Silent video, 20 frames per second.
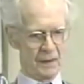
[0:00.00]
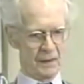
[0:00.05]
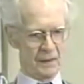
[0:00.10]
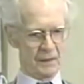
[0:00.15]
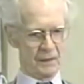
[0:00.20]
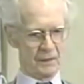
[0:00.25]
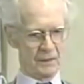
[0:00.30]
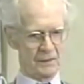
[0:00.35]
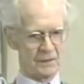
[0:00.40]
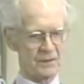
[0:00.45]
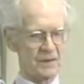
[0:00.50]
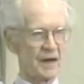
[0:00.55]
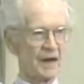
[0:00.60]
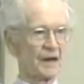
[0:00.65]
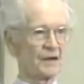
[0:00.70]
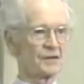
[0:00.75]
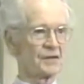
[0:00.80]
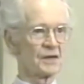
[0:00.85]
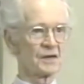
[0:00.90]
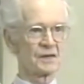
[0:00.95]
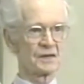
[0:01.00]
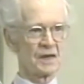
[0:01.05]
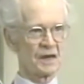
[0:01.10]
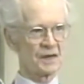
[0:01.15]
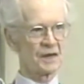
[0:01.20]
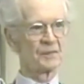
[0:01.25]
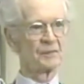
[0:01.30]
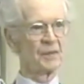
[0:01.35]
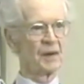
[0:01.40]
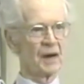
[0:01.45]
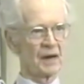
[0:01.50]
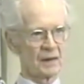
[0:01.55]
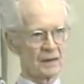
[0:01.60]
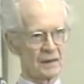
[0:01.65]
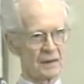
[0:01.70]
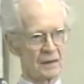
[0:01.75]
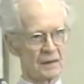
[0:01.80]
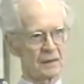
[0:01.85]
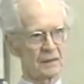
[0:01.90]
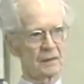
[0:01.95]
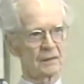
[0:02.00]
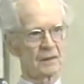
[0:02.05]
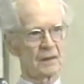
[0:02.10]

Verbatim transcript: Uh, uh, science is nothing but a